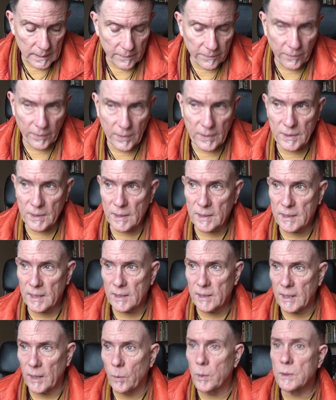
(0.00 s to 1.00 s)
For instance,
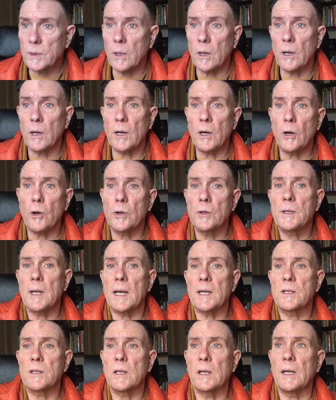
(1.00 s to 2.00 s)
it was her
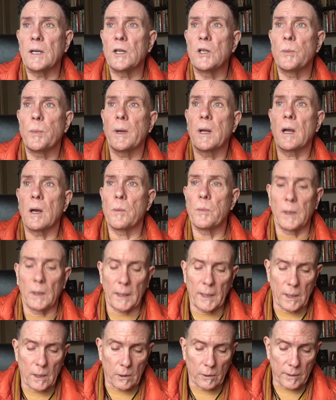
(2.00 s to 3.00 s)
destiny to become the
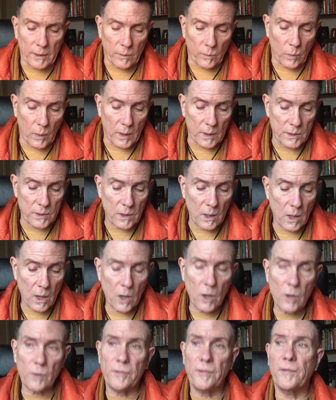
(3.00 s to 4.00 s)
leader. It was
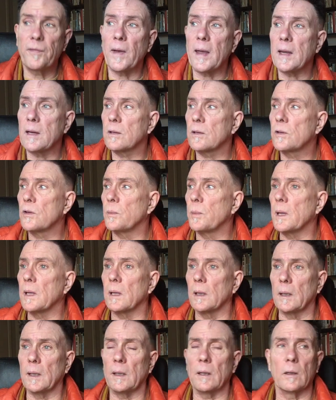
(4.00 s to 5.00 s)
her fate to be
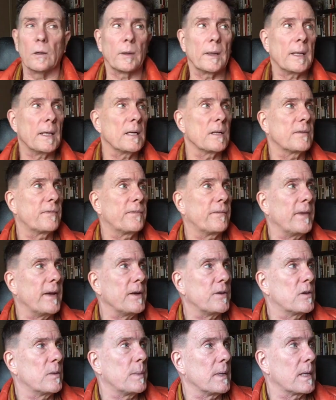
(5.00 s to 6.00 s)
the leader, or his
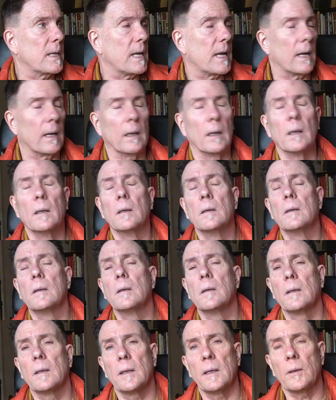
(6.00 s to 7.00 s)
fate to be the king.
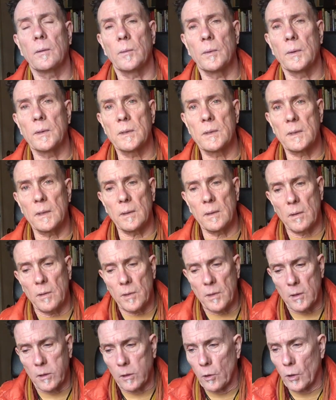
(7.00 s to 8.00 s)
It was,
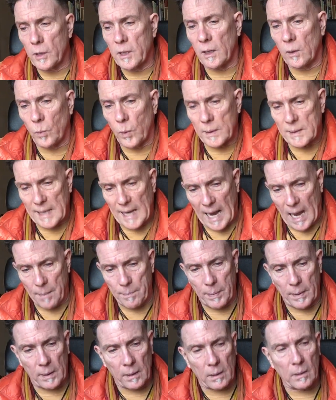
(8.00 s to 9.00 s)
look at what's
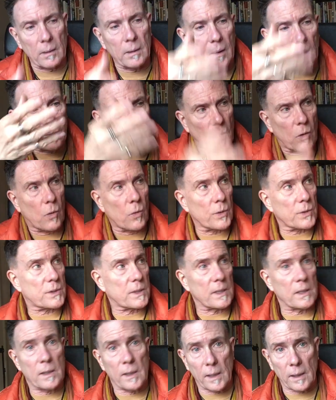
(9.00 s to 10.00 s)
happened, of course
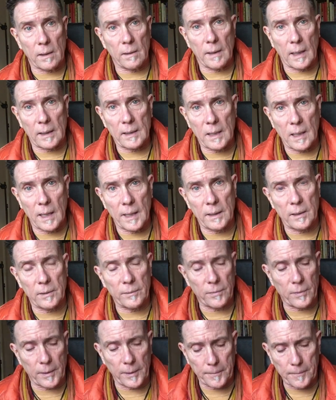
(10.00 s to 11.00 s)
he did, that kind of
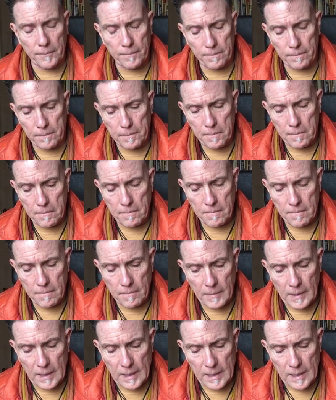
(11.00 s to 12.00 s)

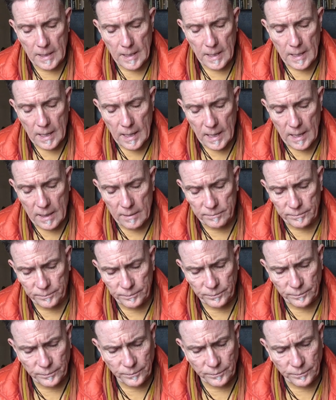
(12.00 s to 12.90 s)
thing.